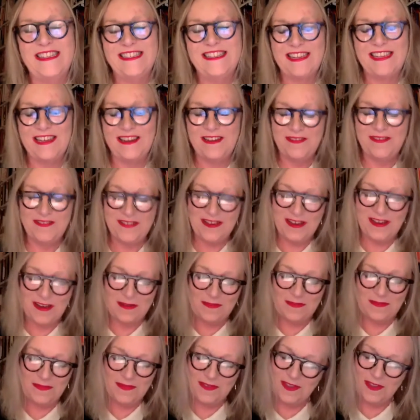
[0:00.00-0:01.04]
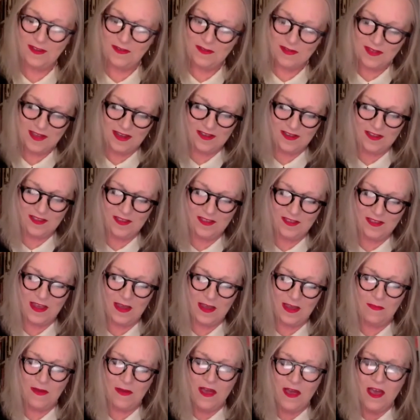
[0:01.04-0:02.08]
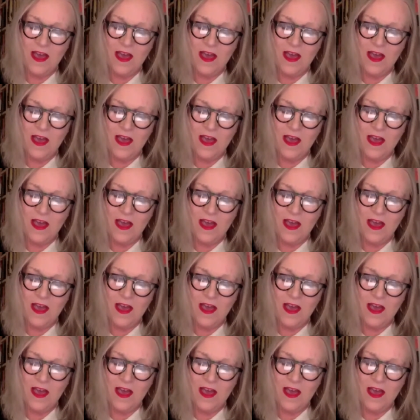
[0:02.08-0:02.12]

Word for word: So um, so thanks to them.